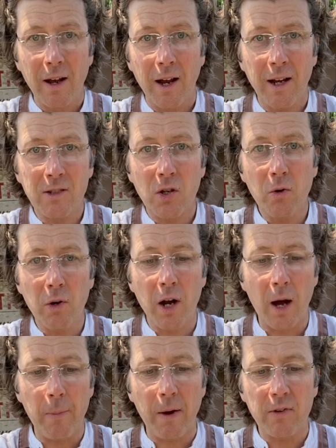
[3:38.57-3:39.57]
and tune it
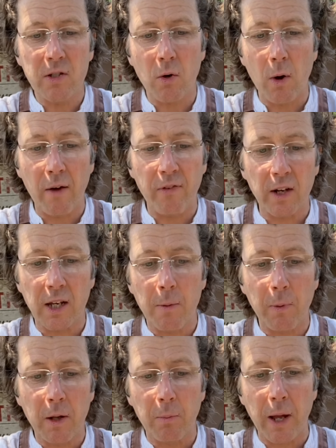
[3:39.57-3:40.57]
up every so often,
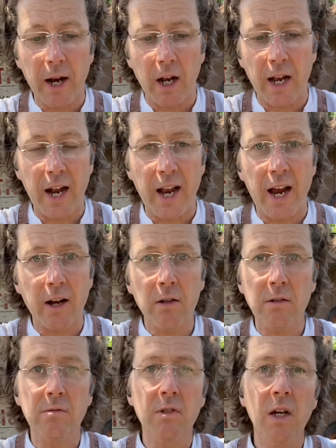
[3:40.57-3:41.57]
keeping the blade on that angle
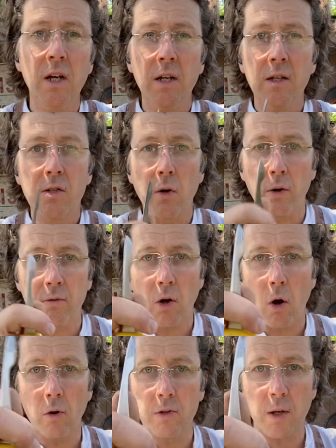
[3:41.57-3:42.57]
so it
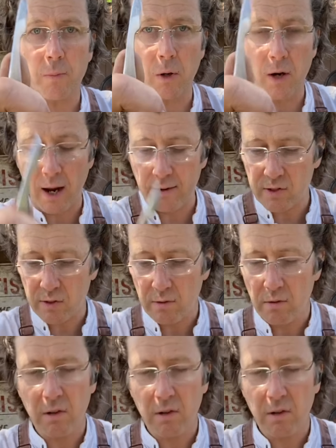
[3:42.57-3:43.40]
hones up your knives,